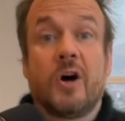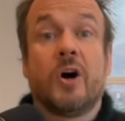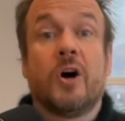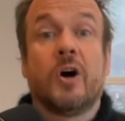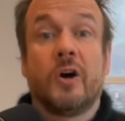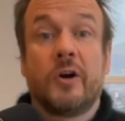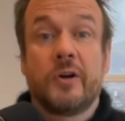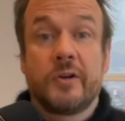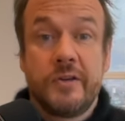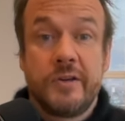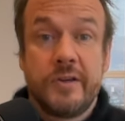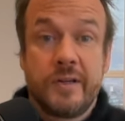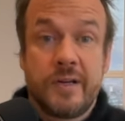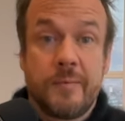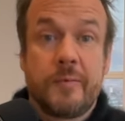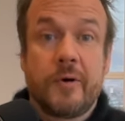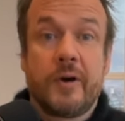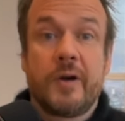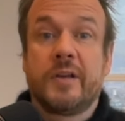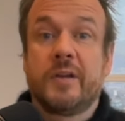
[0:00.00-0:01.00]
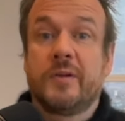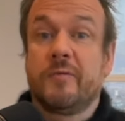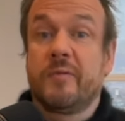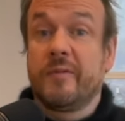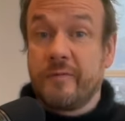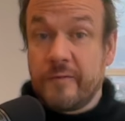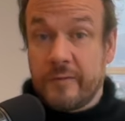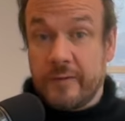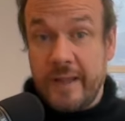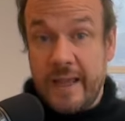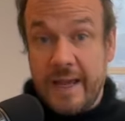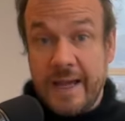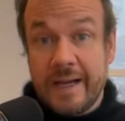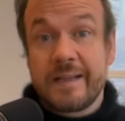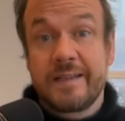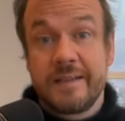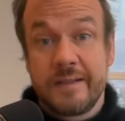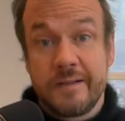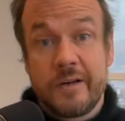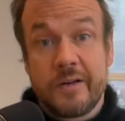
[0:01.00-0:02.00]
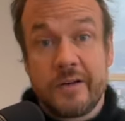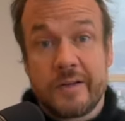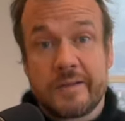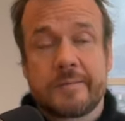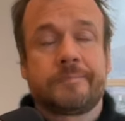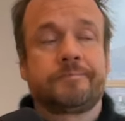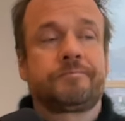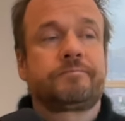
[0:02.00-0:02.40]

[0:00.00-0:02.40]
arguing about it, reflecting on it.